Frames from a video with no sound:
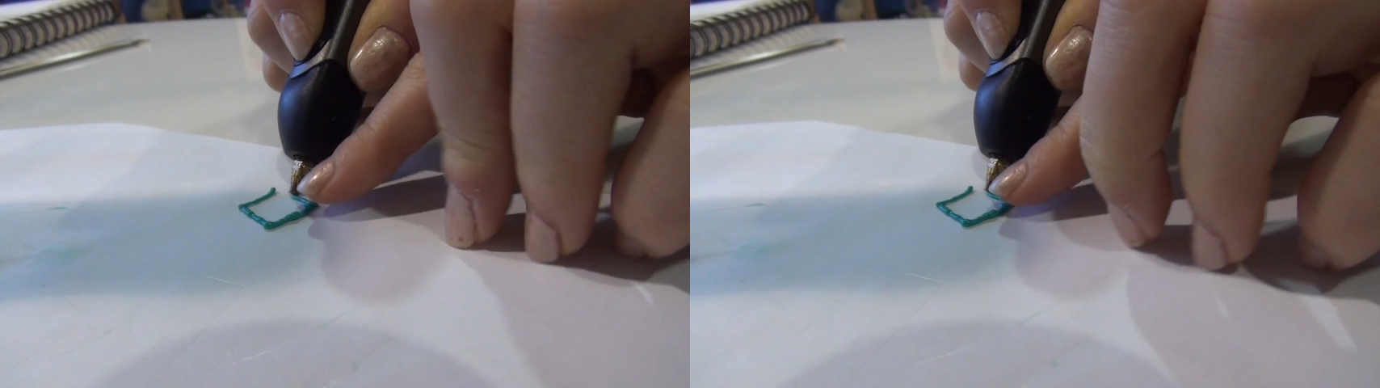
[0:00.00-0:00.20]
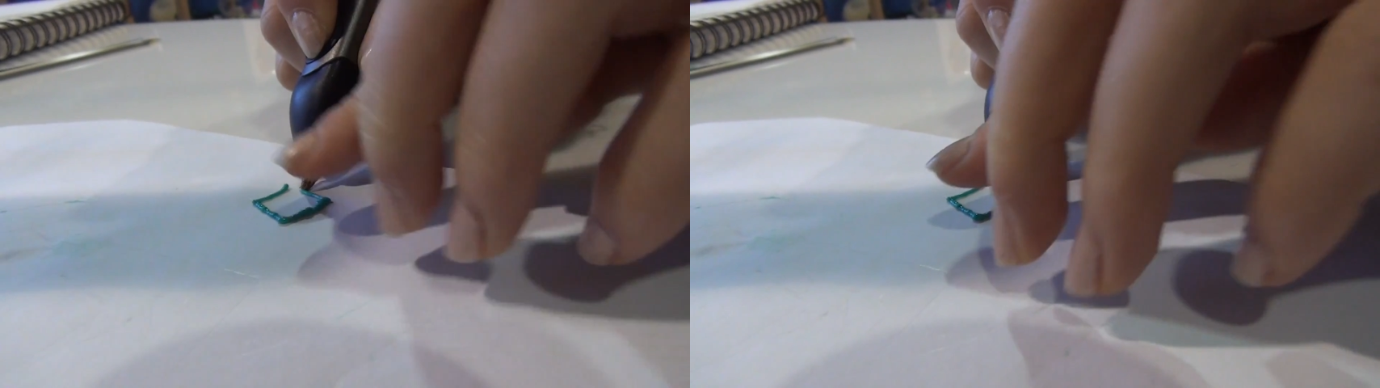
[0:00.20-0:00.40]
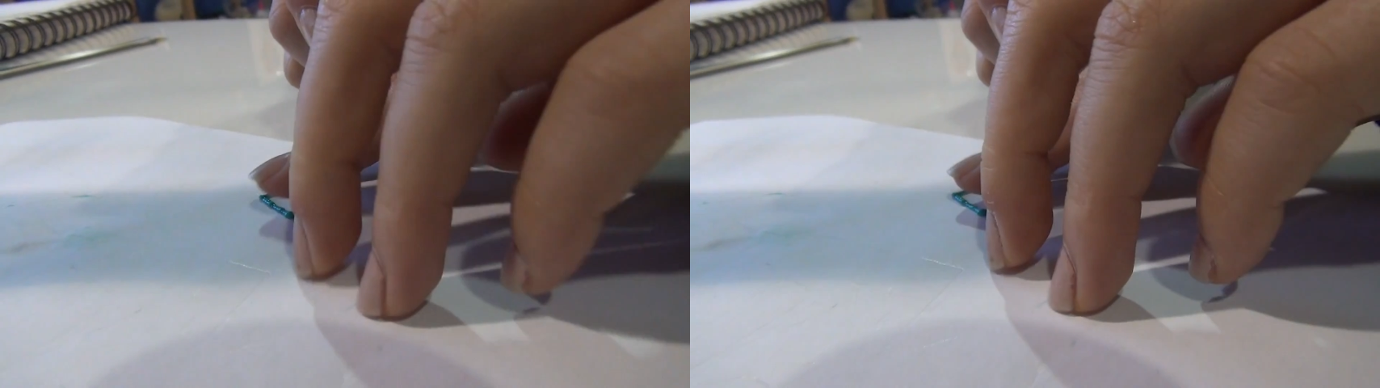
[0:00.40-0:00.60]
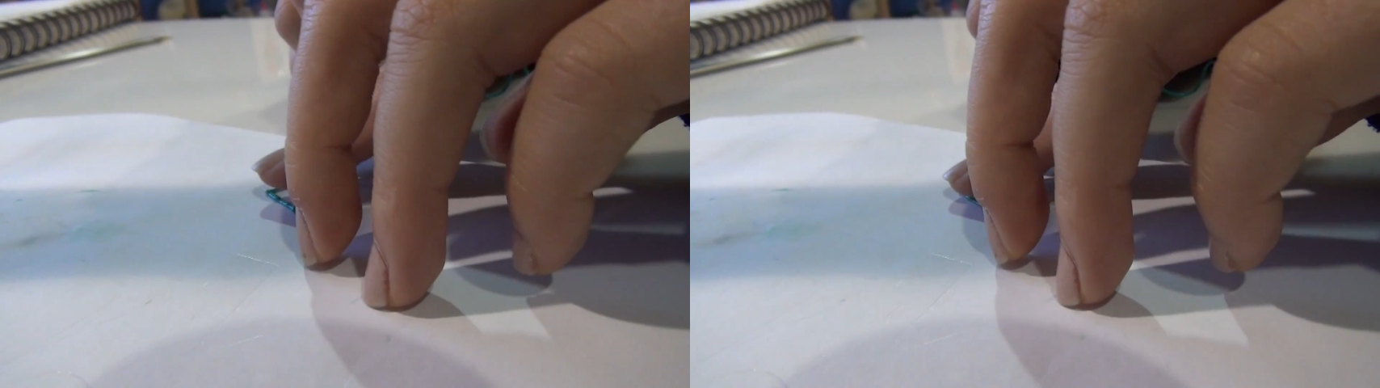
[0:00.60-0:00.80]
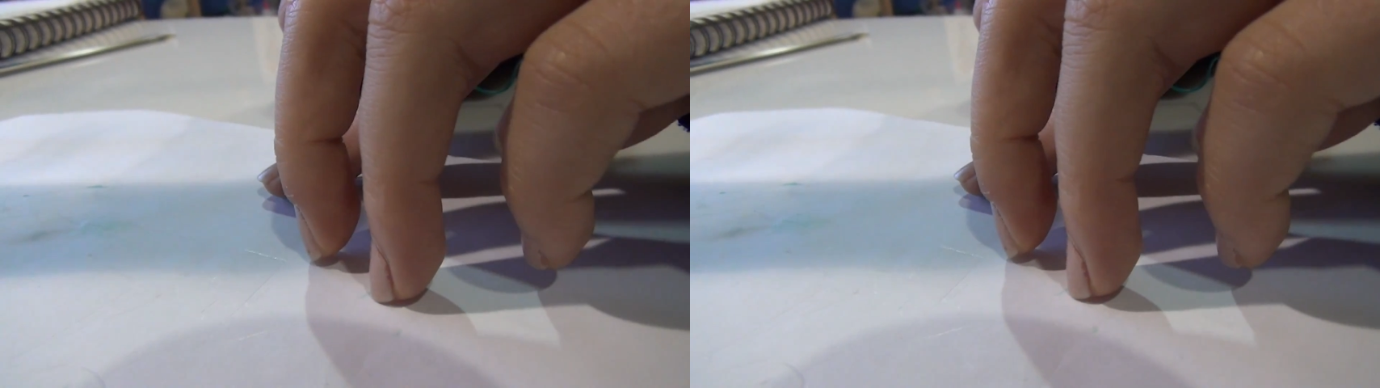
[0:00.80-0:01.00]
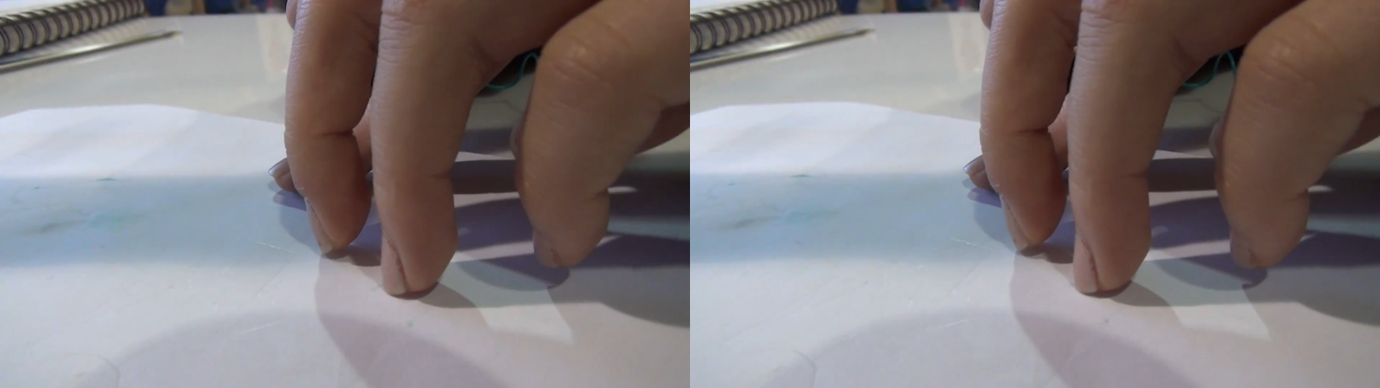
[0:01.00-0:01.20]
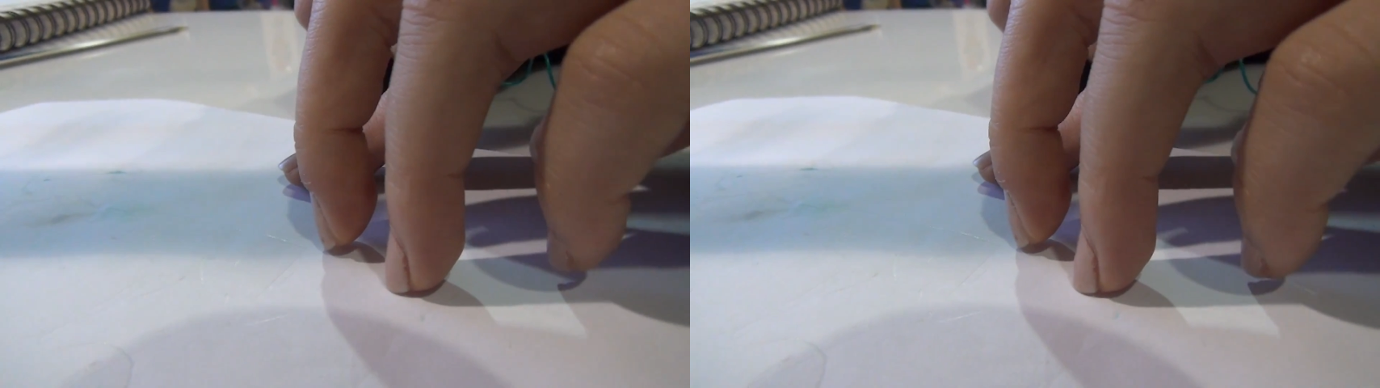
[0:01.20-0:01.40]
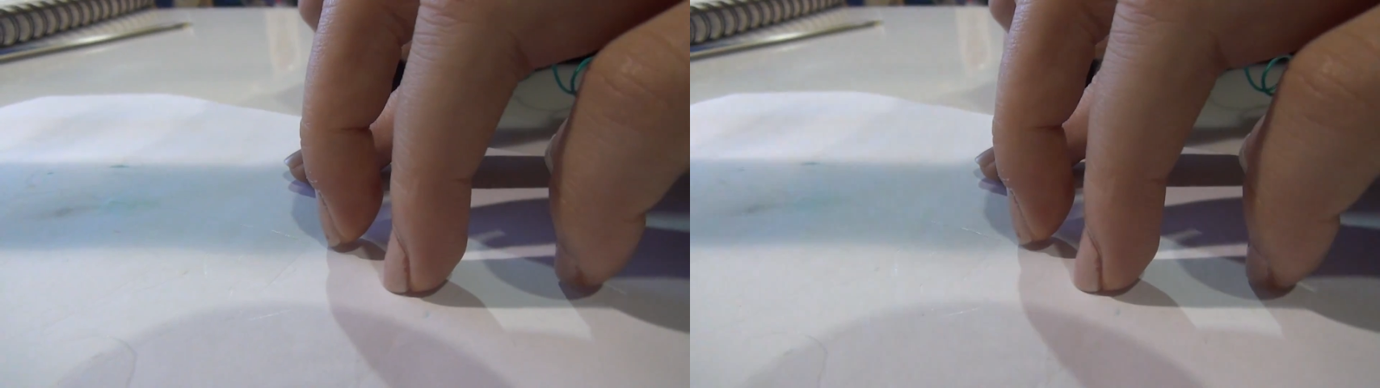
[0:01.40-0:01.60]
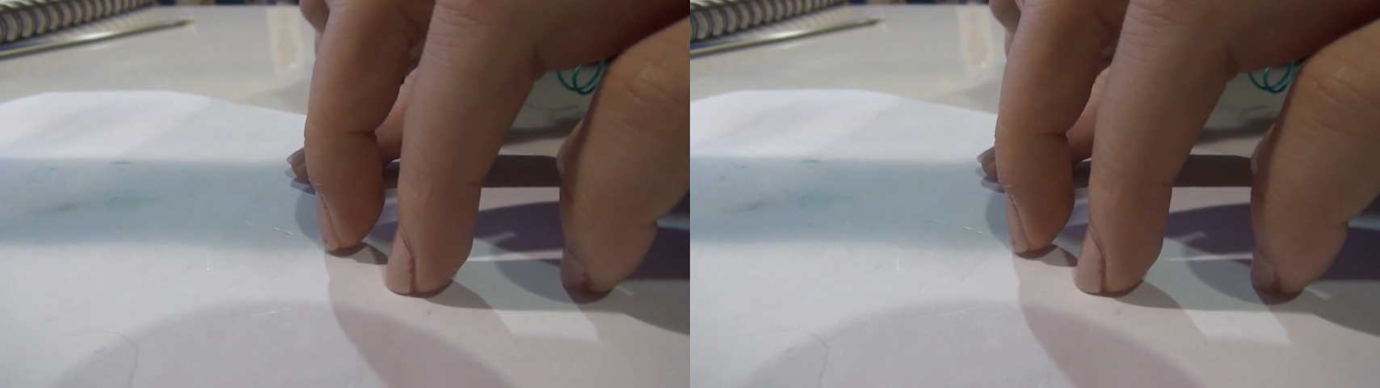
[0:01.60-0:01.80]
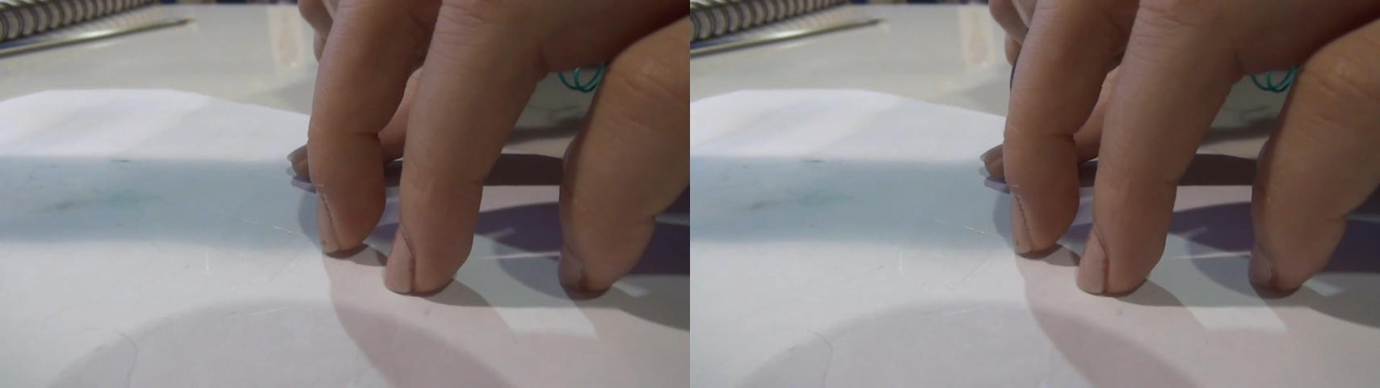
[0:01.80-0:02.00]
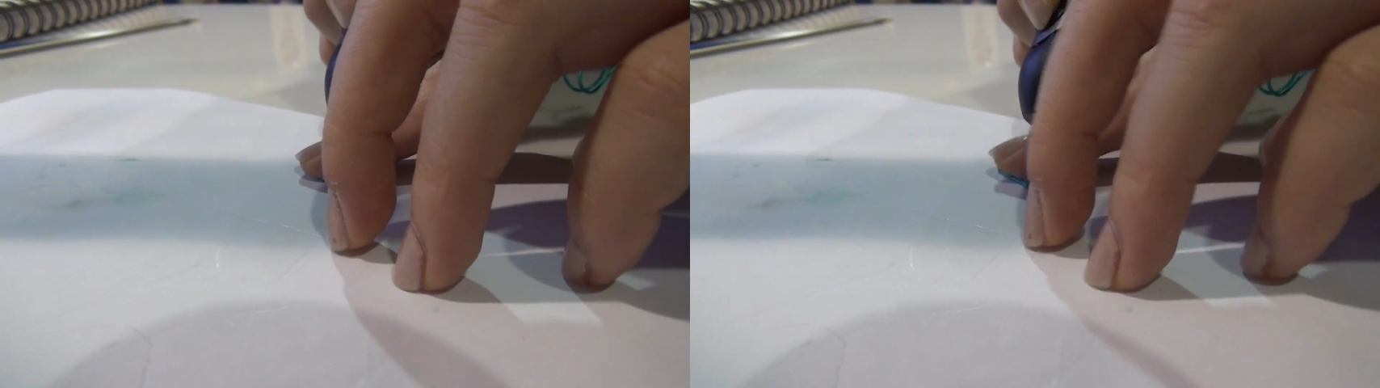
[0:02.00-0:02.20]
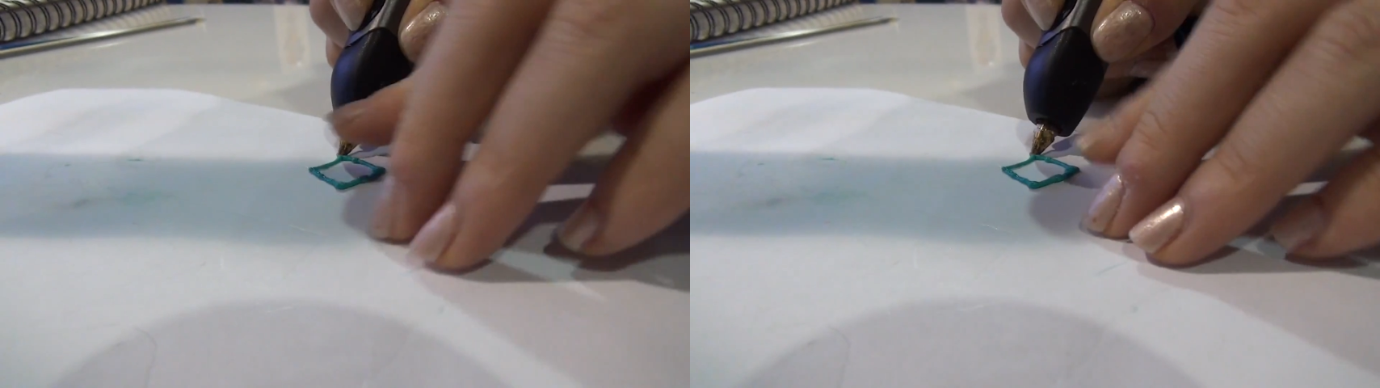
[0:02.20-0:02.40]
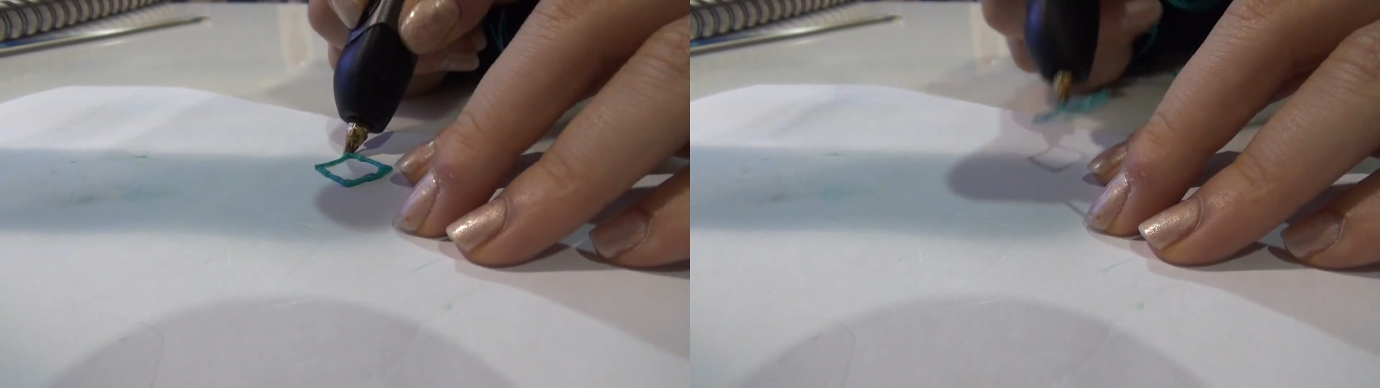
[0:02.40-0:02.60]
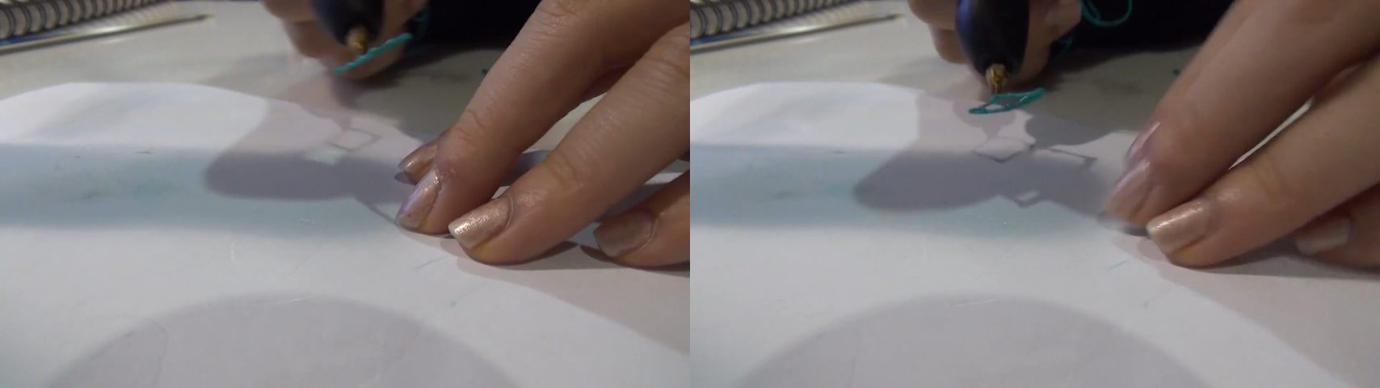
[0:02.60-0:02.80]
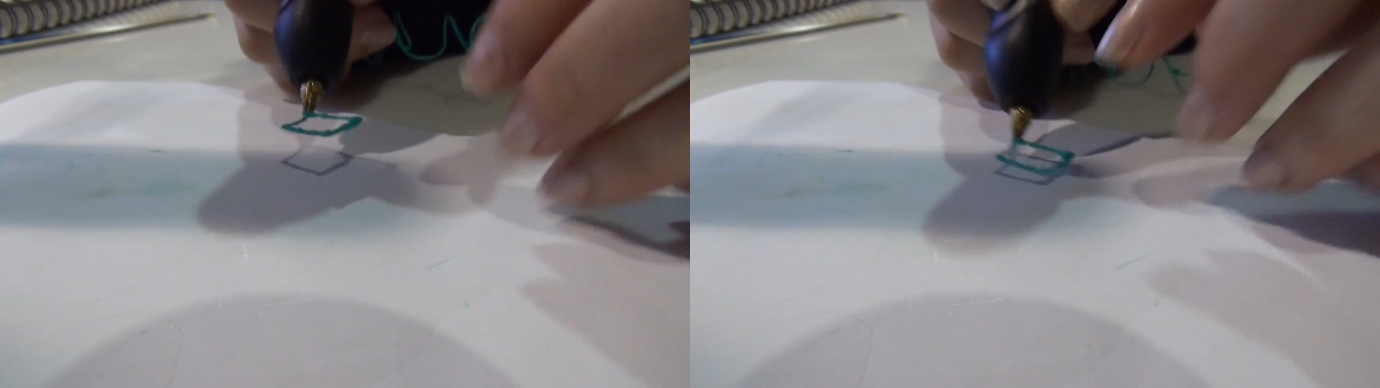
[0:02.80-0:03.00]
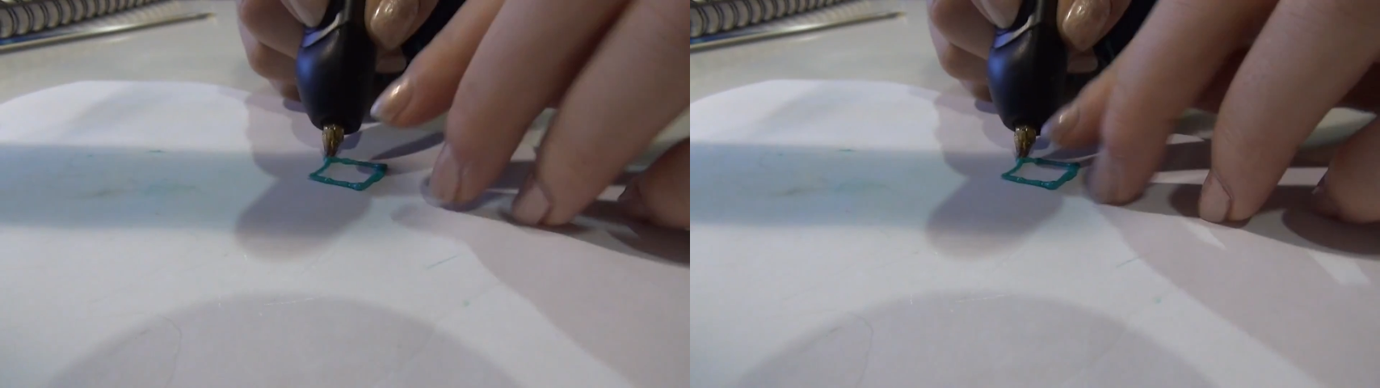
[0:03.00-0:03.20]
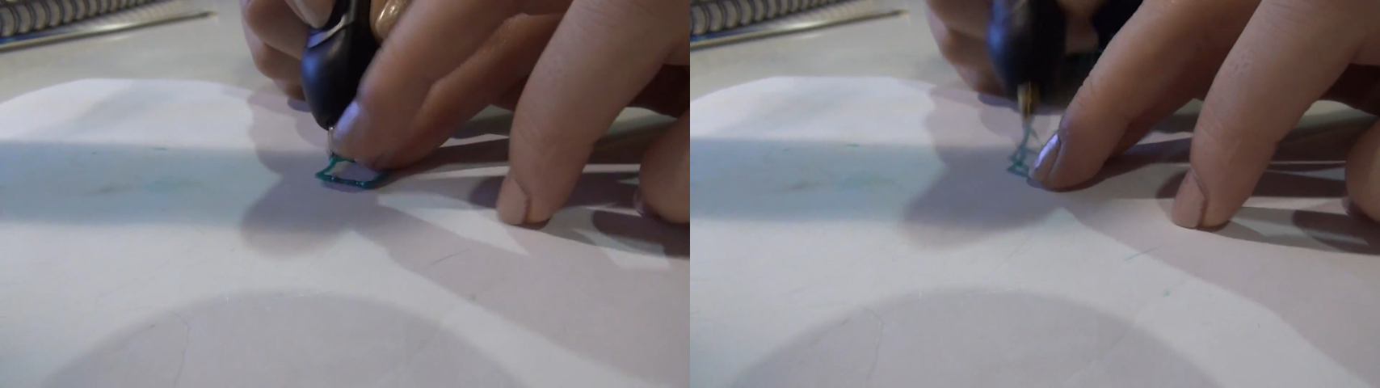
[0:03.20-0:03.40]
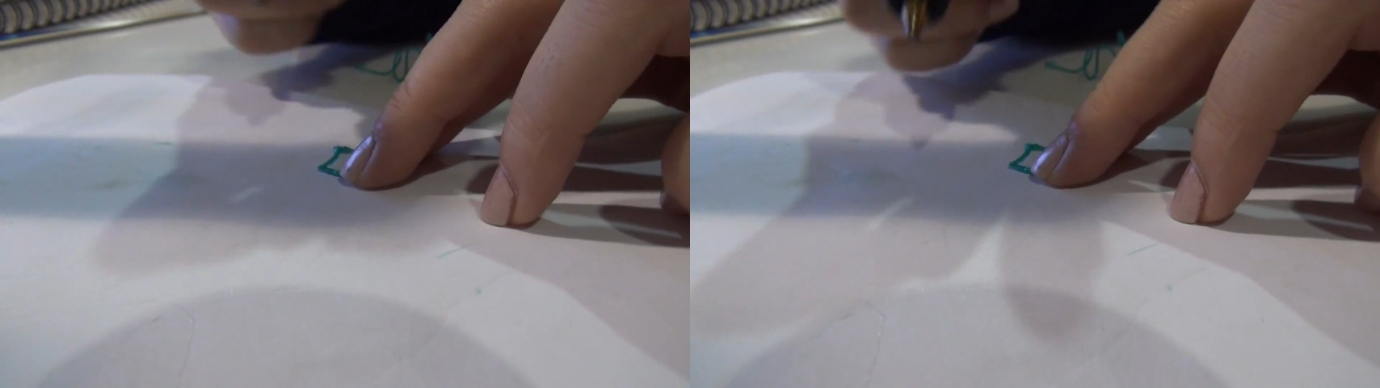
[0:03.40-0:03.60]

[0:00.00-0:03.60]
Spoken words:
(no speaker visible)